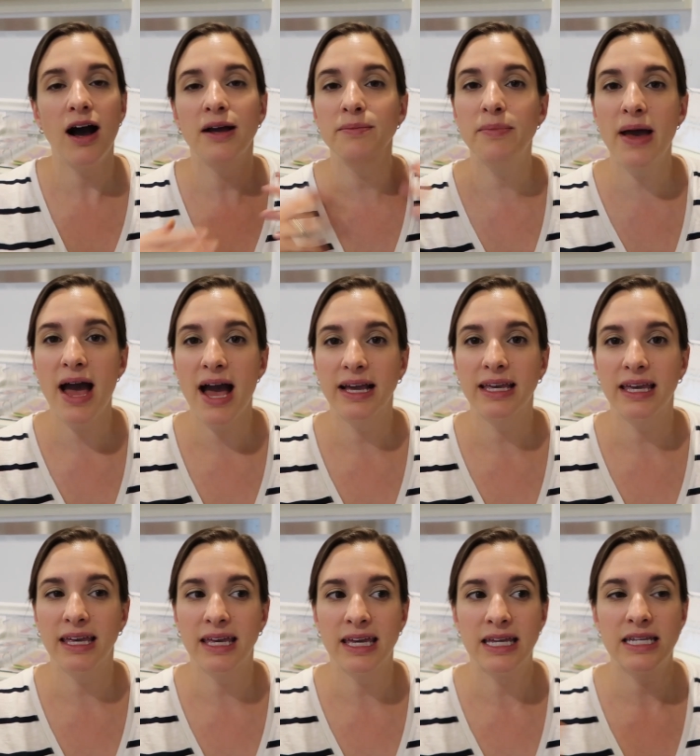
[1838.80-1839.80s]

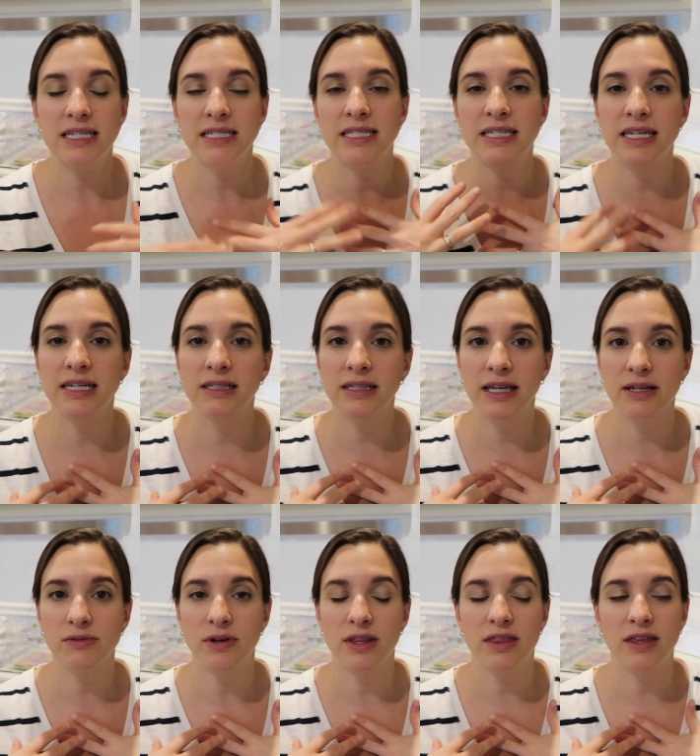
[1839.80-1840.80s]
unpacking it,
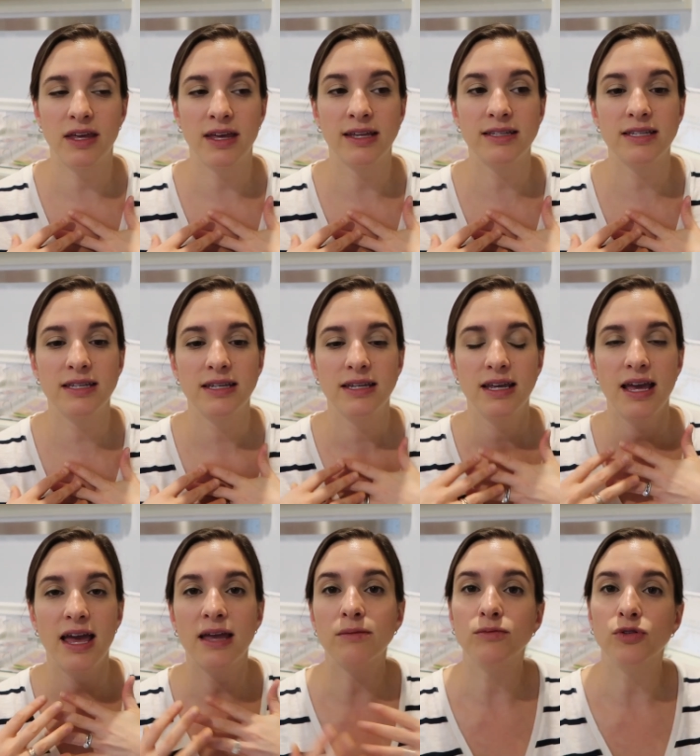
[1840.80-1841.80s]
dealing with it,
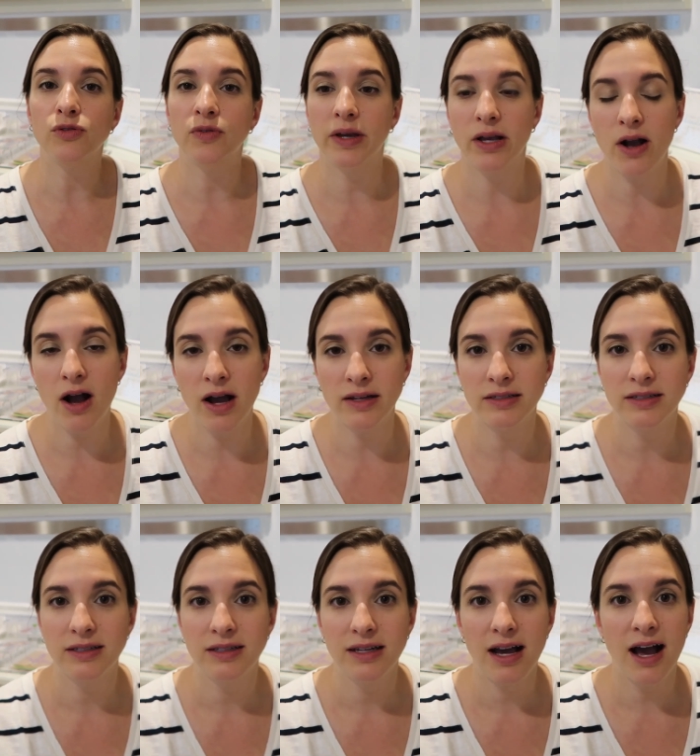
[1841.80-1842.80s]
and moving on.
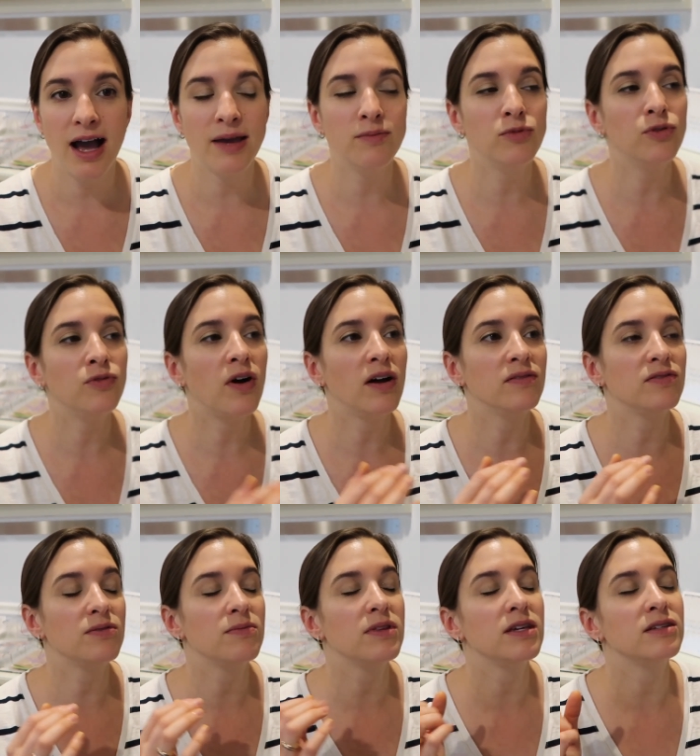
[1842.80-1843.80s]
I move on
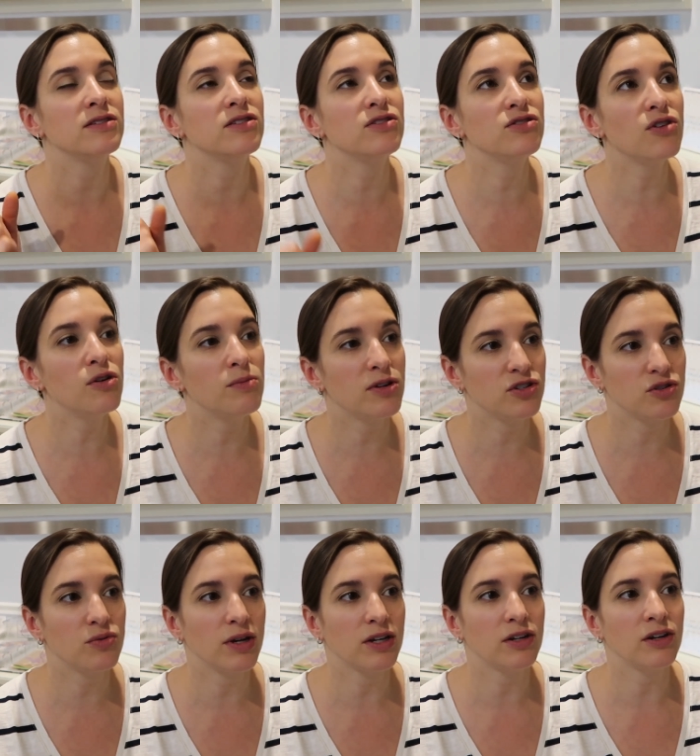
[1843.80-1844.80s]
from things so
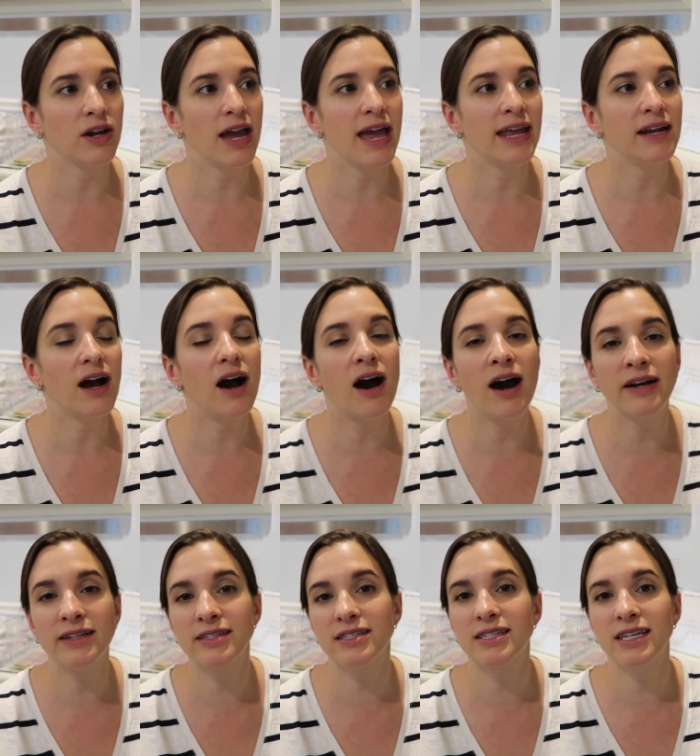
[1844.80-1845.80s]
much quicker, and
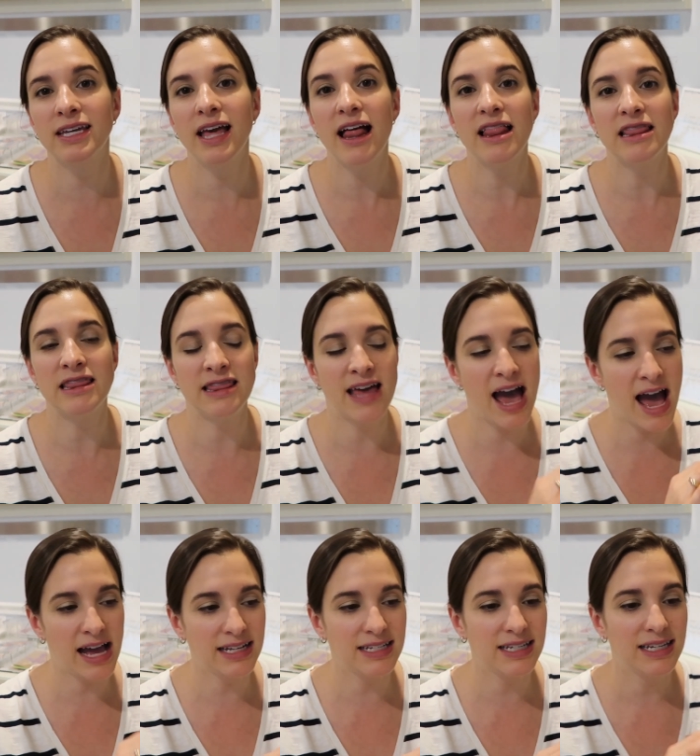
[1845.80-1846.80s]
honestly,
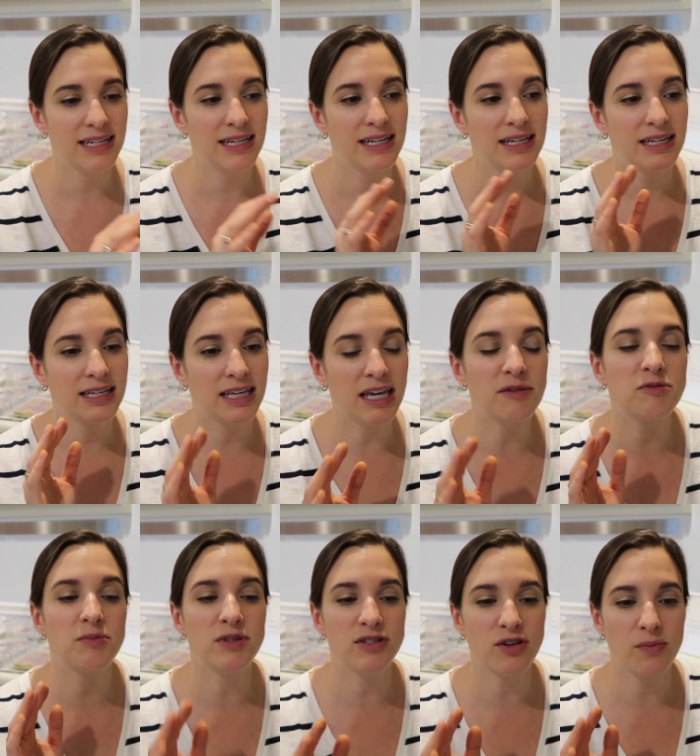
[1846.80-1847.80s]
that
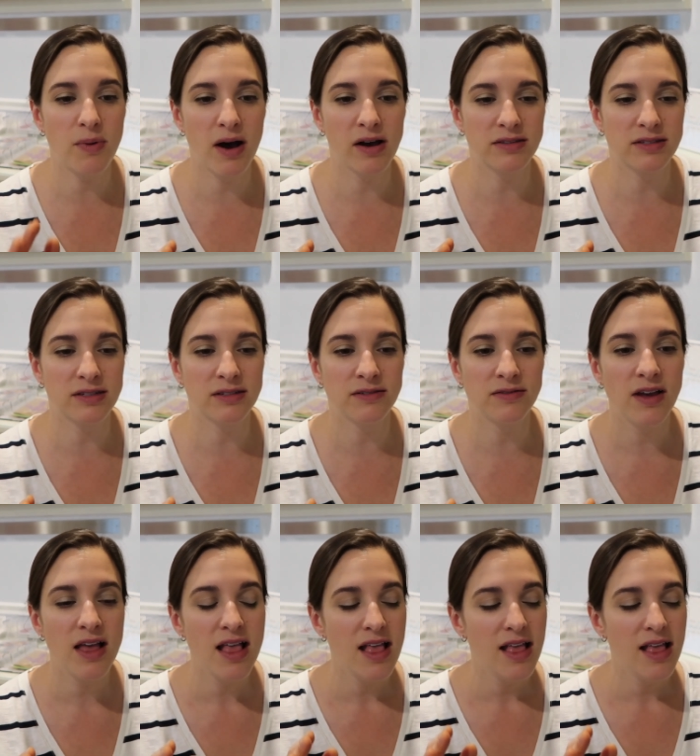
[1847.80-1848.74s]
keeps me so positive.